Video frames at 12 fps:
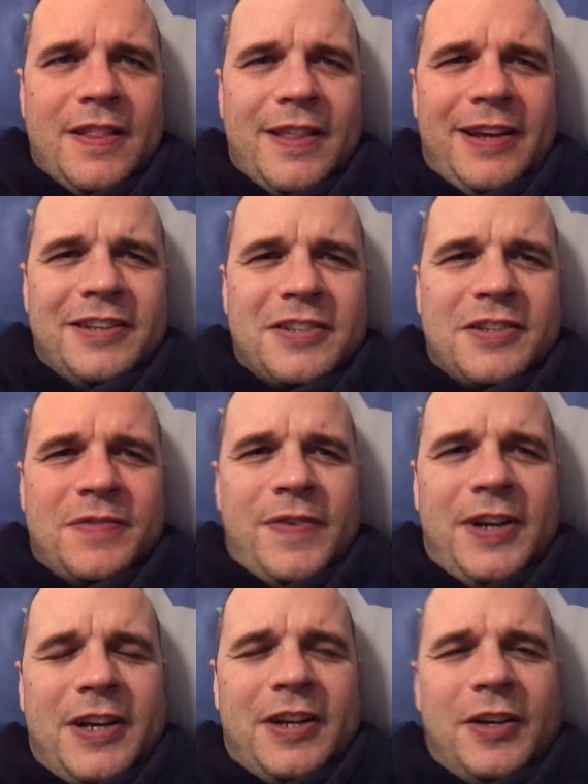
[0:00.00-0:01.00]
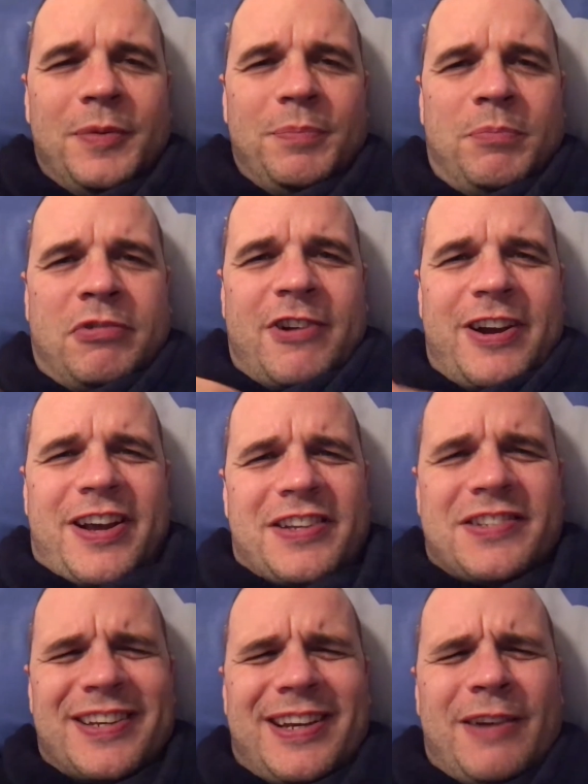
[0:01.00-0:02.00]
Thanks for the
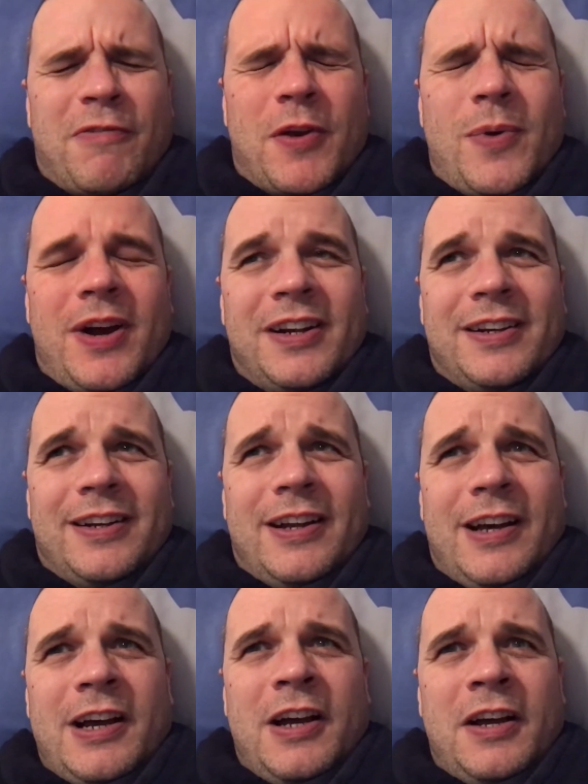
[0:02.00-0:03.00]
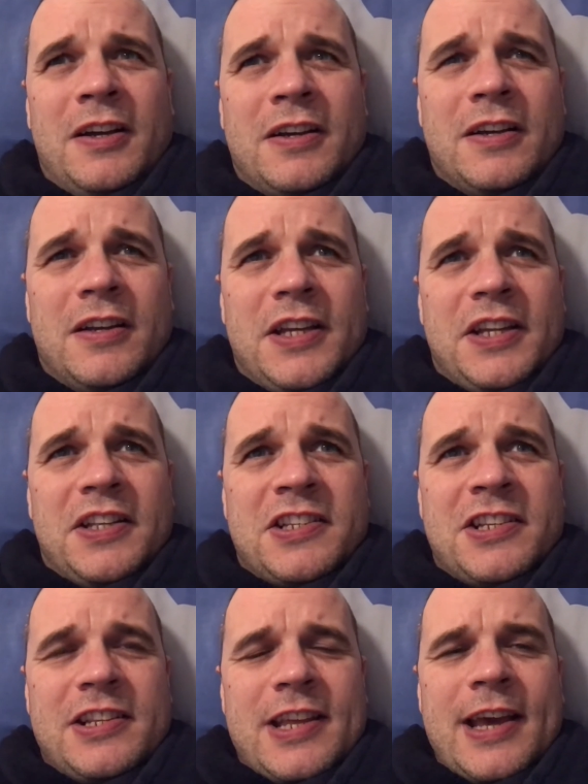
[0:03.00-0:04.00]
prayers, everyone.
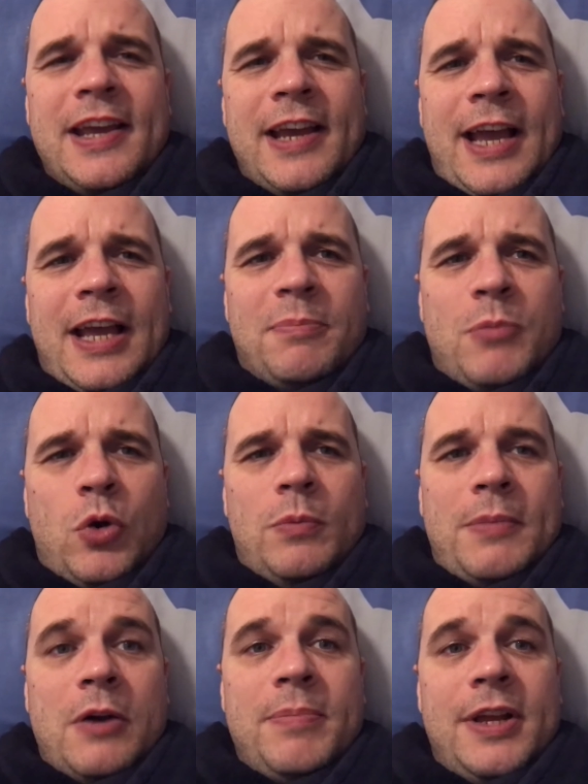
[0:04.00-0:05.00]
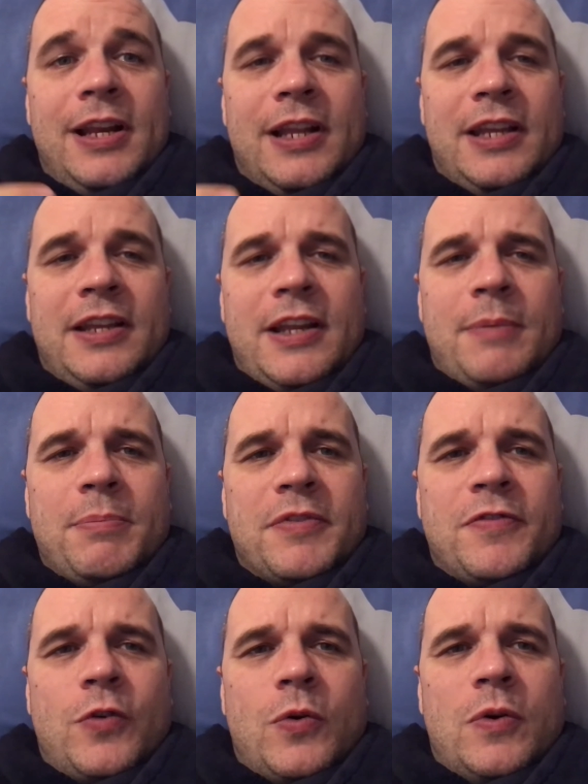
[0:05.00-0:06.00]
Today I had more mobility than
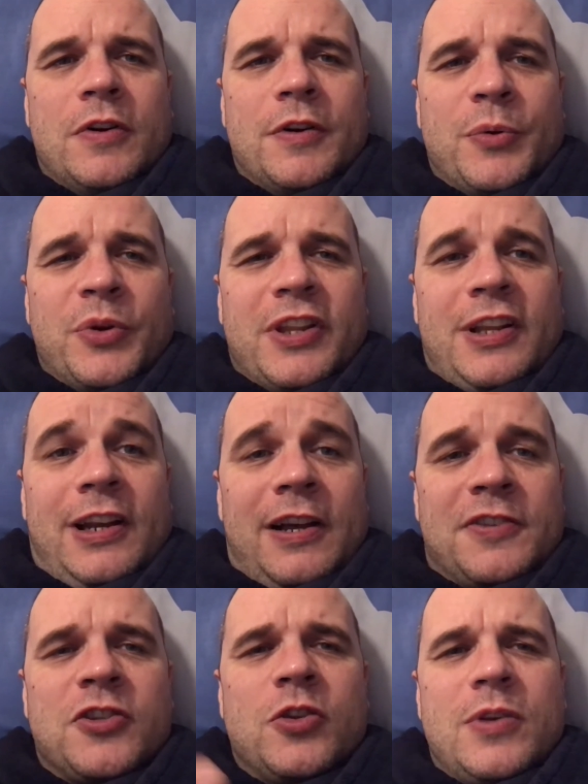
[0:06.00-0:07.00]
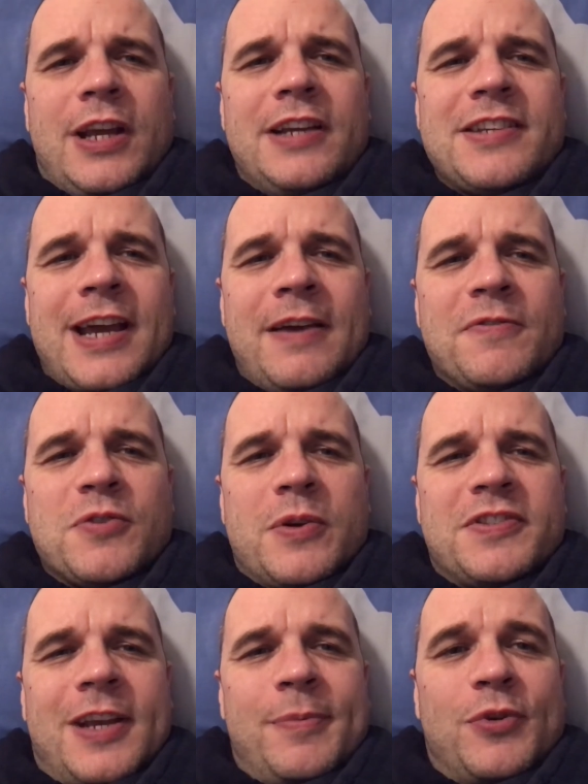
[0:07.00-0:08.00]
before, or the last 2 days I have, so I
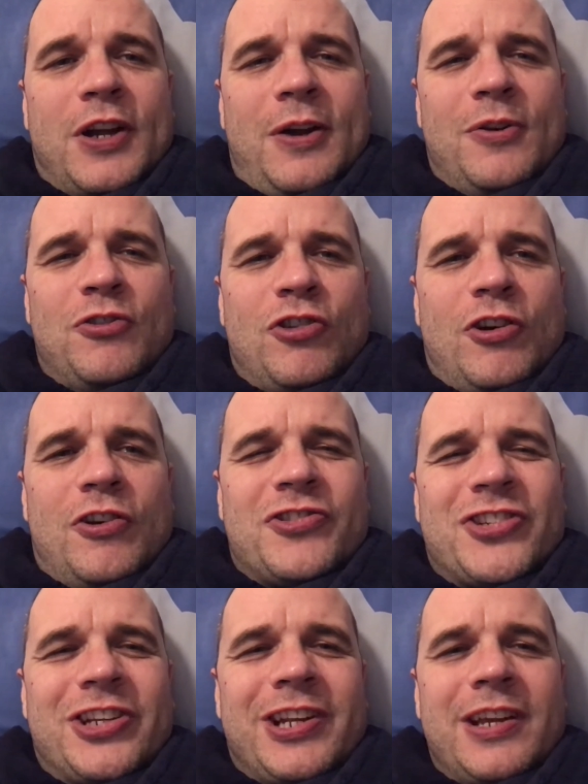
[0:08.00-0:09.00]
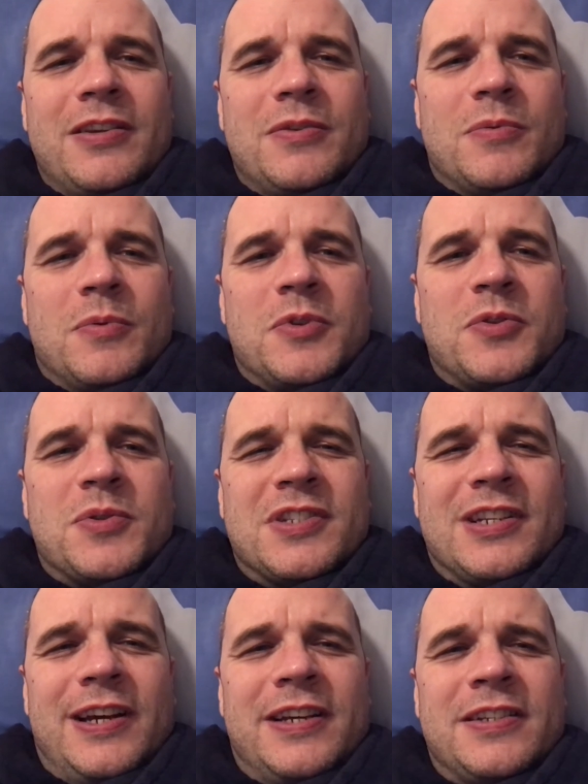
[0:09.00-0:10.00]
was able to go to church today, which was
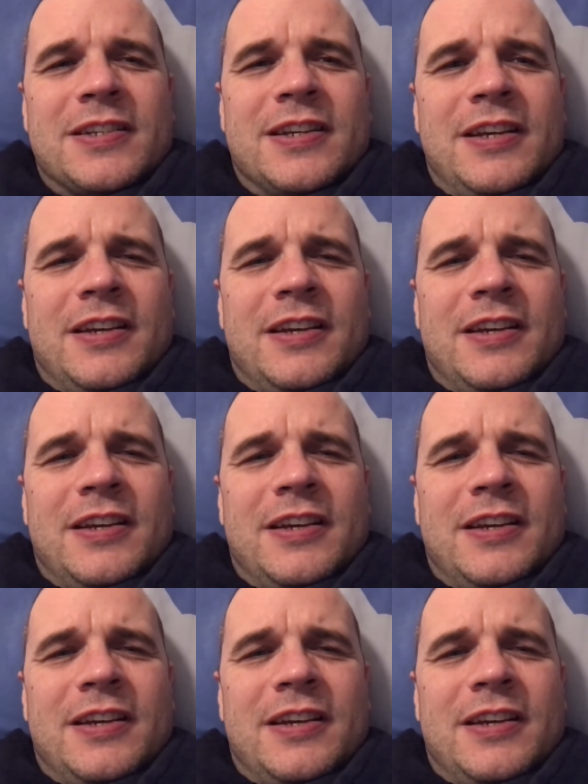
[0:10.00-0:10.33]
nice.